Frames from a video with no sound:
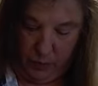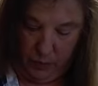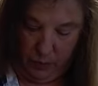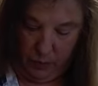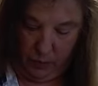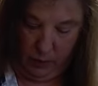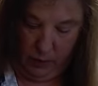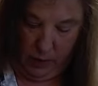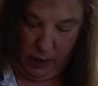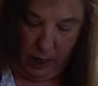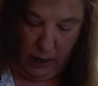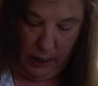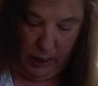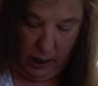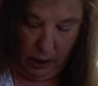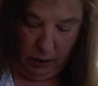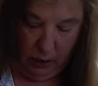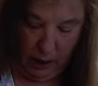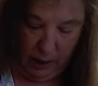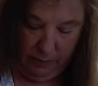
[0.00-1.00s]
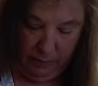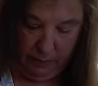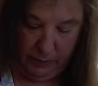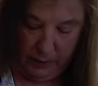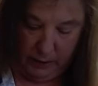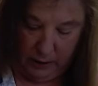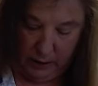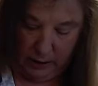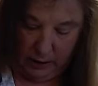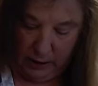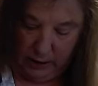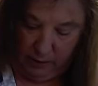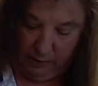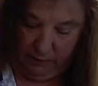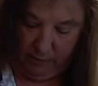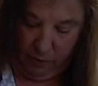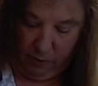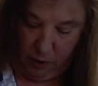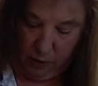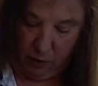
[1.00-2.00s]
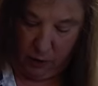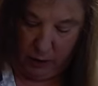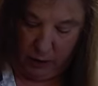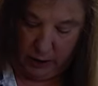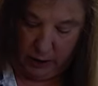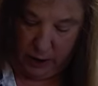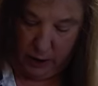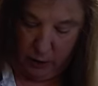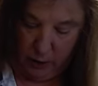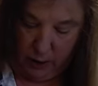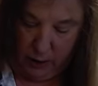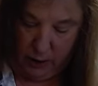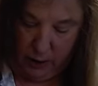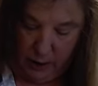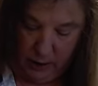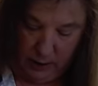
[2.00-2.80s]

I know I've been looking forward to it.